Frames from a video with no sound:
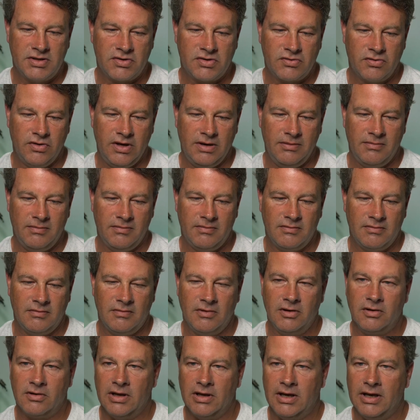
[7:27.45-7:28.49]
stream
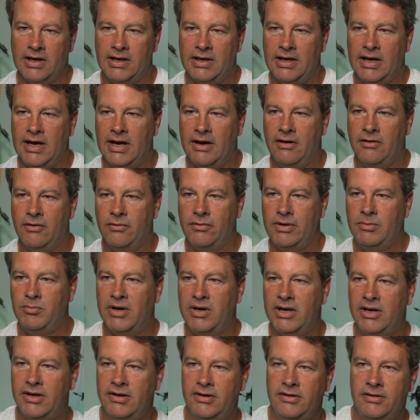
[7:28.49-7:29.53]
look like now? Are we
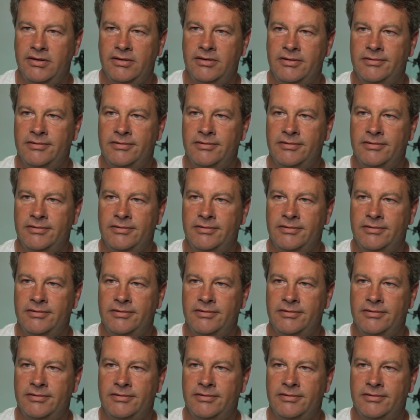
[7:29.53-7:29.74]
better?